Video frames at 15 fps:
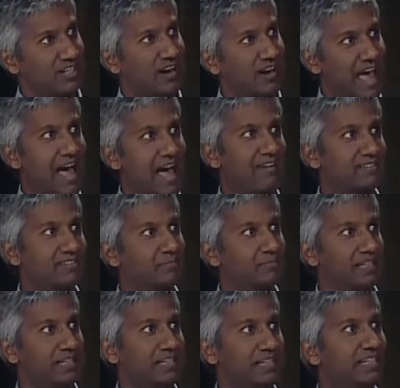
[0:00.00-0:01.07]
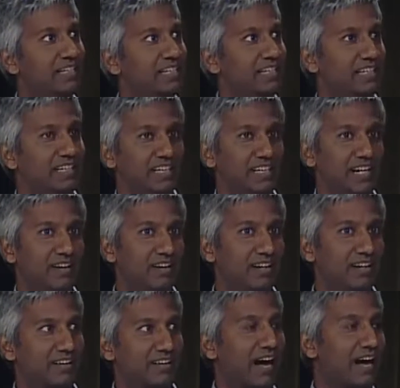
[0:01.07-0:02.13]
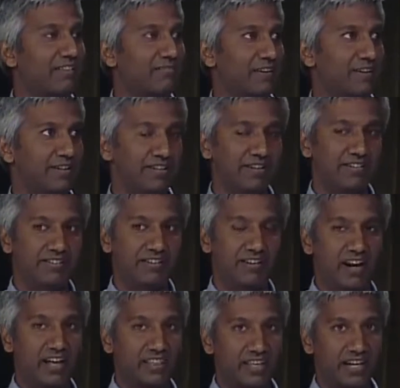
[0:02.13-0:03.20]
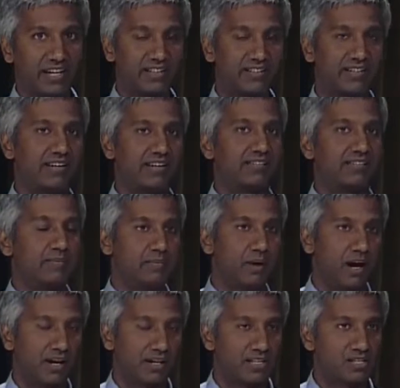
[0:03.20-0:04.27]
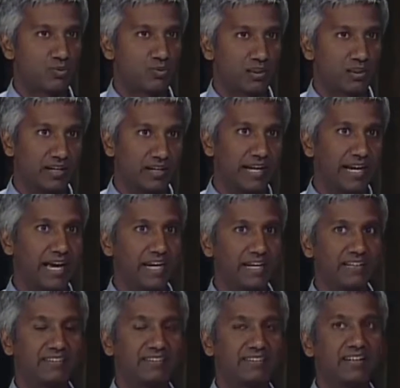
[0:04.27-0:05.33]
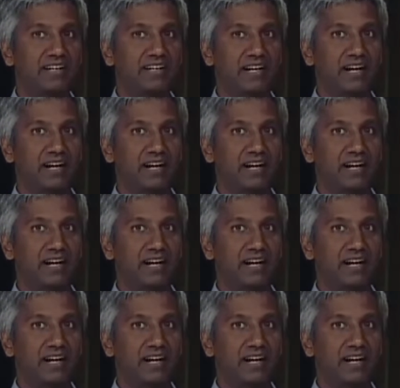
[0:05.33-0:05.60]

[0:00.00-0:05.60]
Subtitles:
You don't have to be, kind of iPhone user, and I think in some of the markets we're looking at, it's,